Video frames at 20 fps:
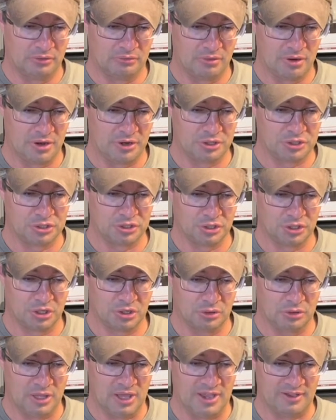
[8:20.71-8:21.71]
Rudder should
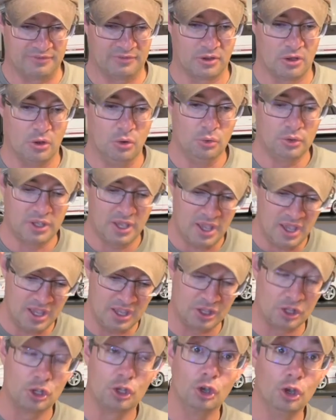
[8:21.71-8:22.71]
go left.
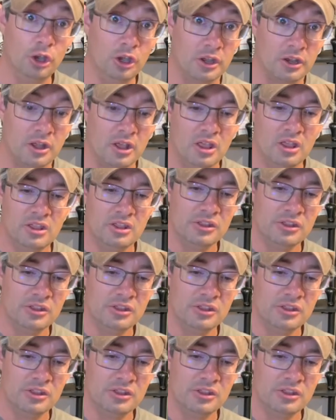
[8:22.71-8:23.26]
Okay, good.